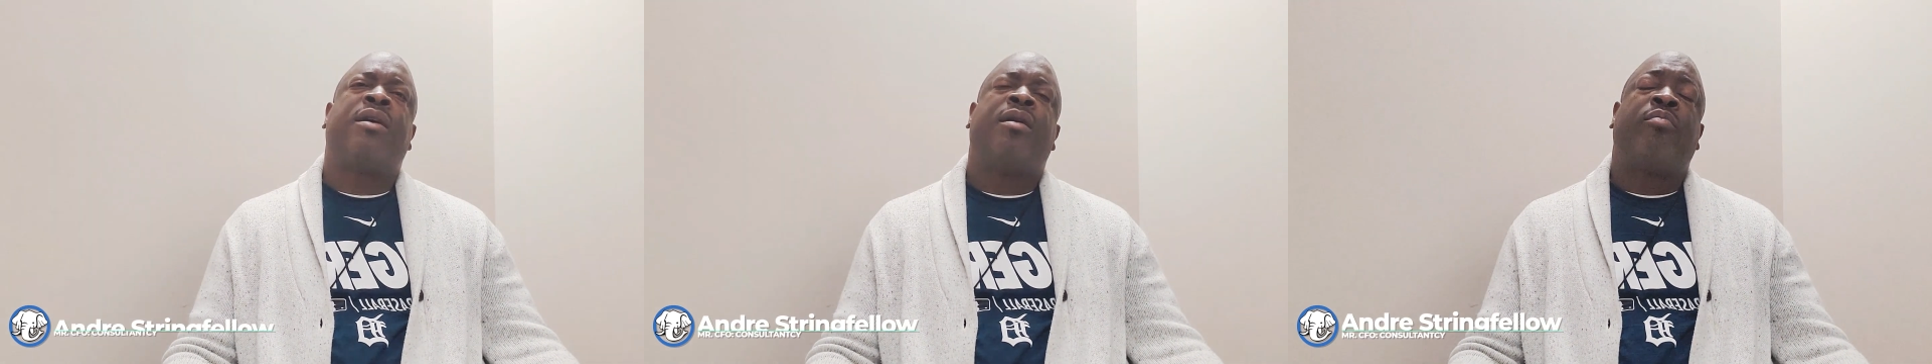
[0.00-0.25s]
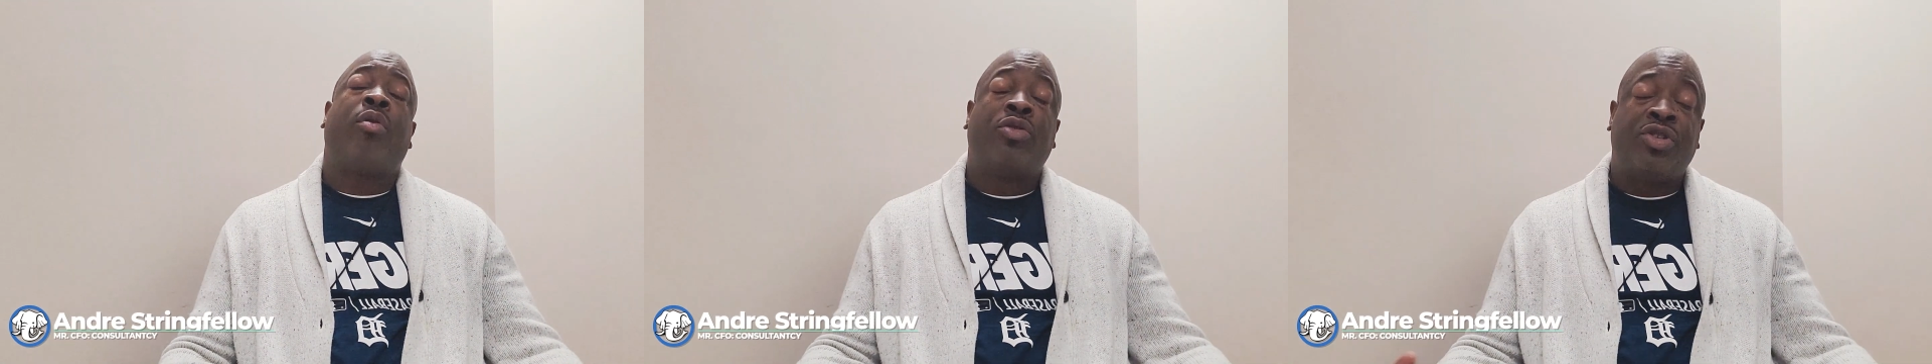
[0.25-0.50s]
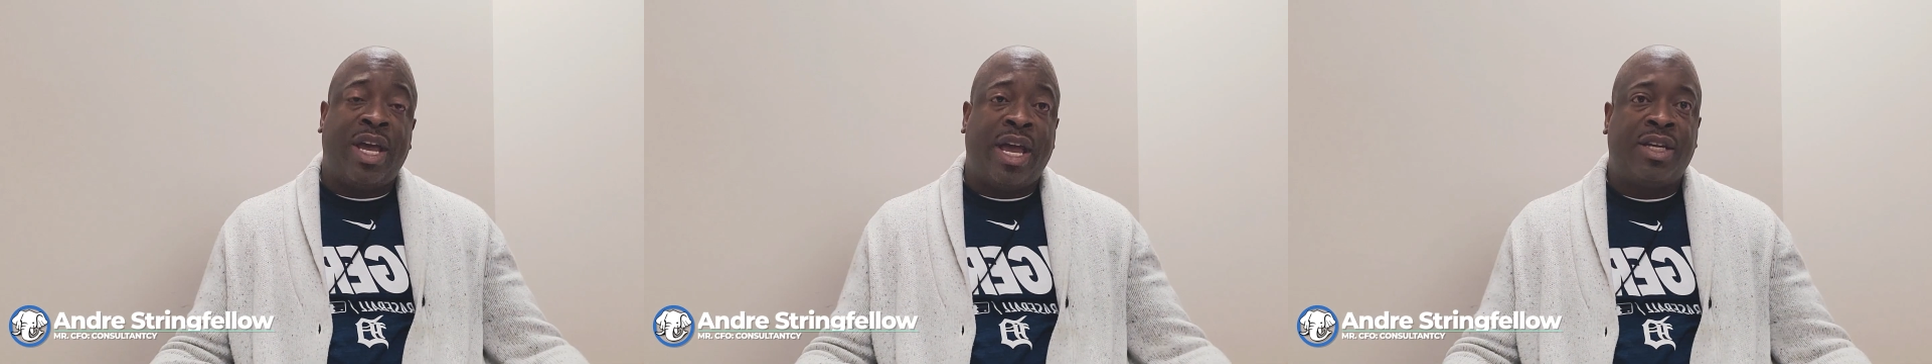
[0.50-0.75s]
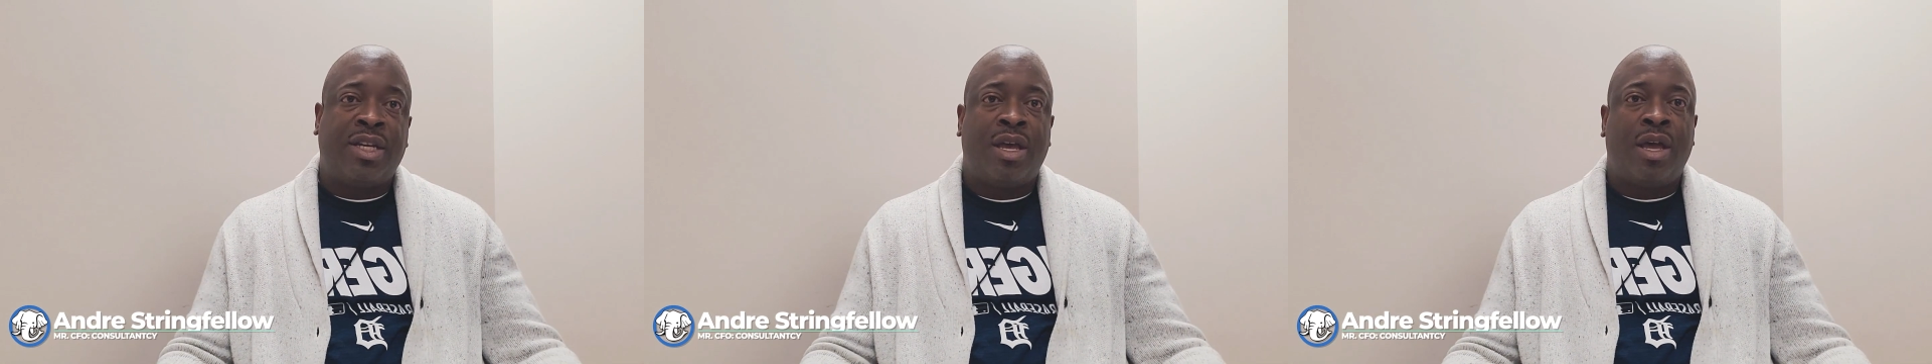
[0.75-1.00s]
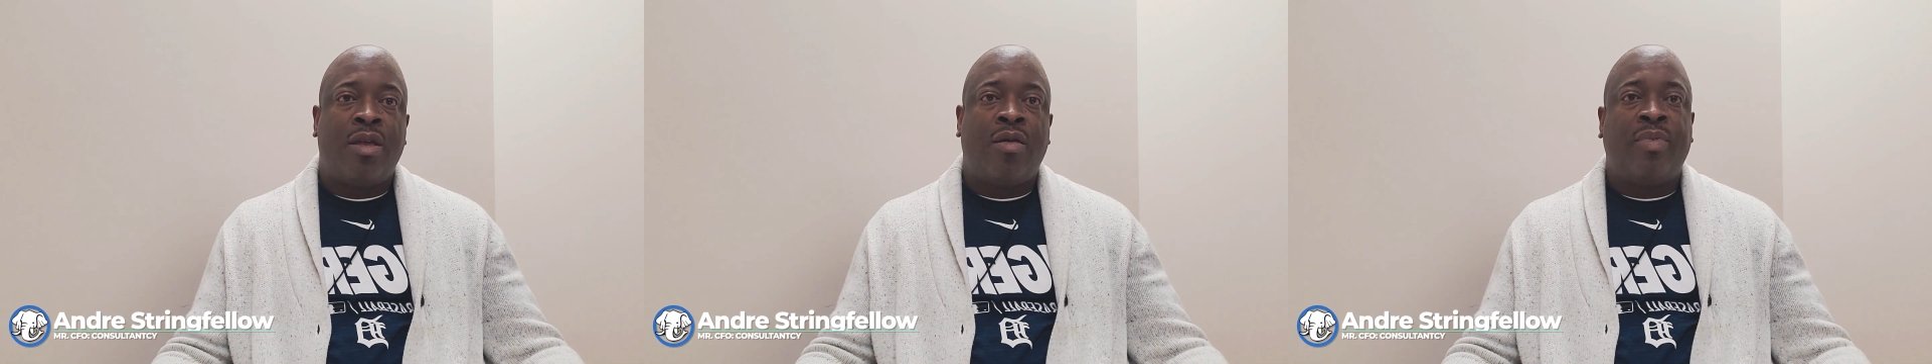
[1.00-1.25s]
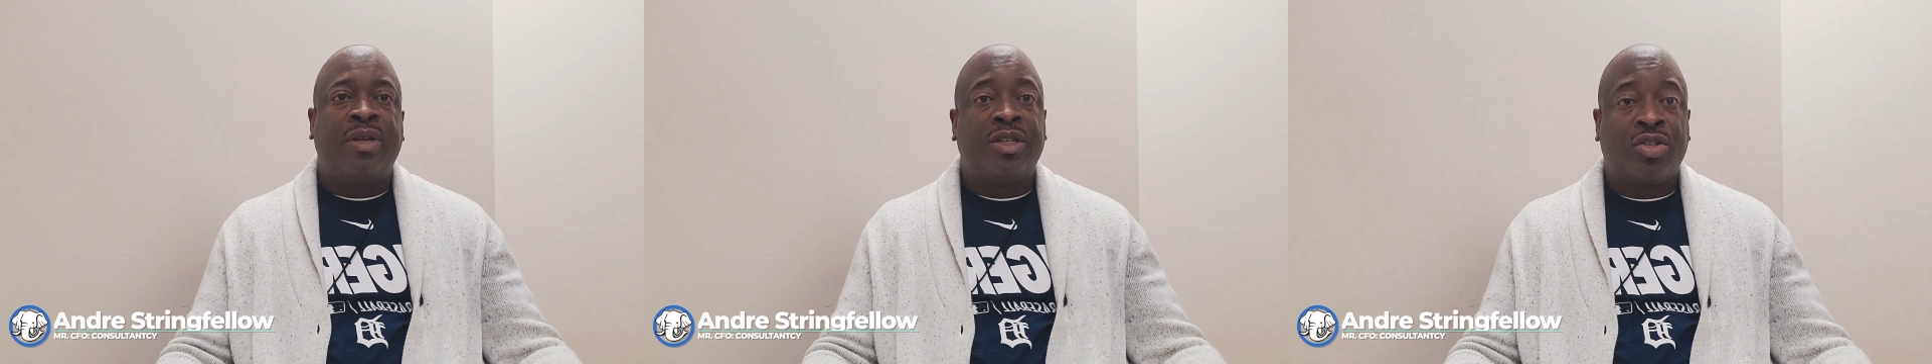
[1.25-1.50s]
protect your
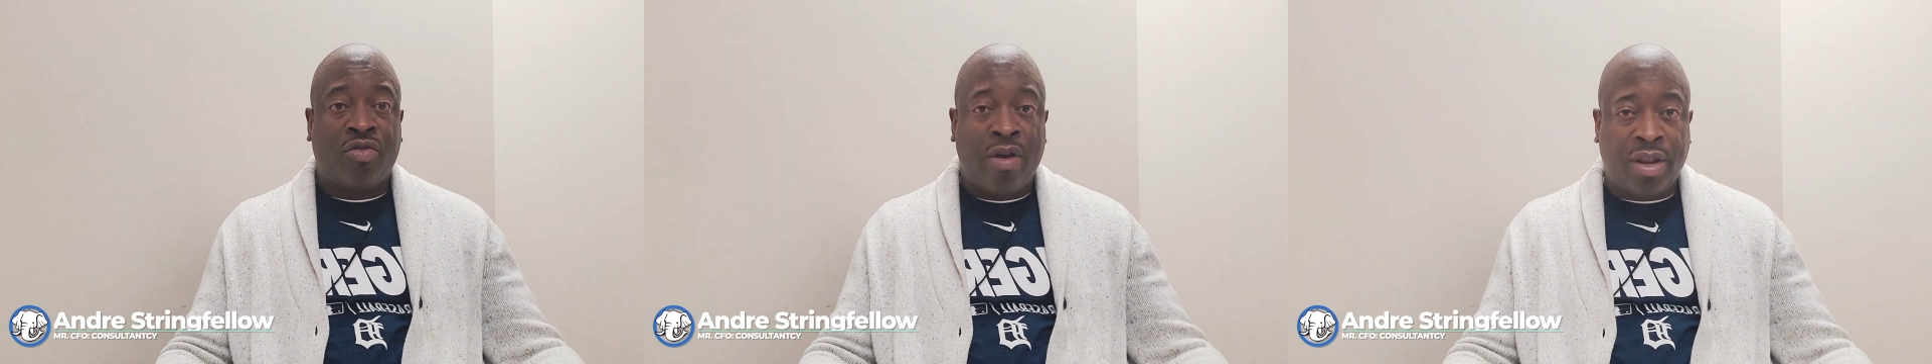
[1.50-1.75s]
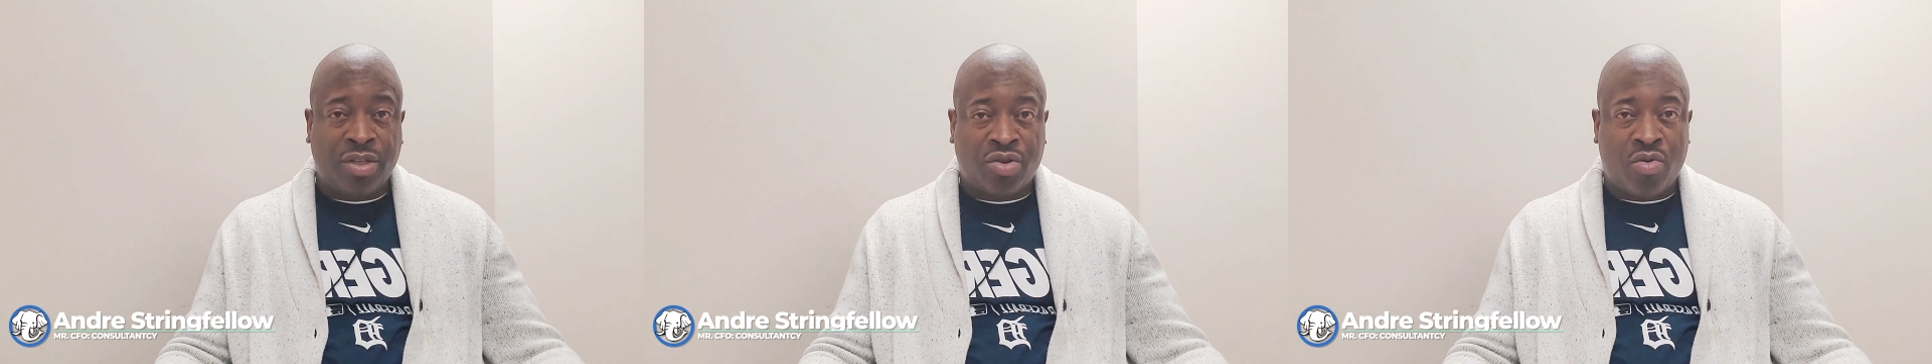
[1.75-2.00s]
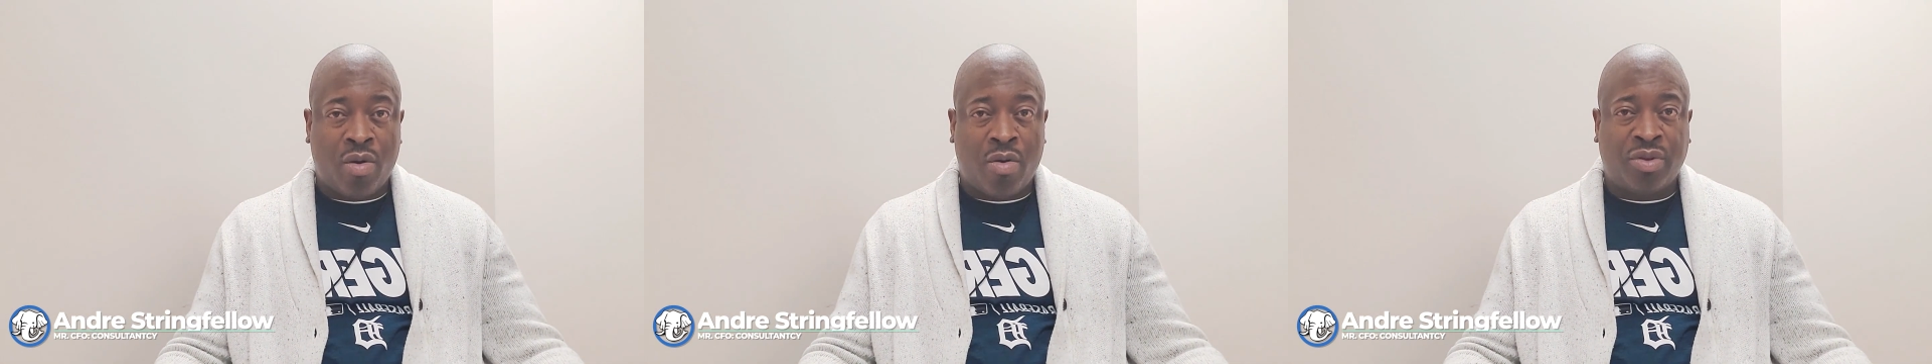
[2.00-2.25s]
business credit score,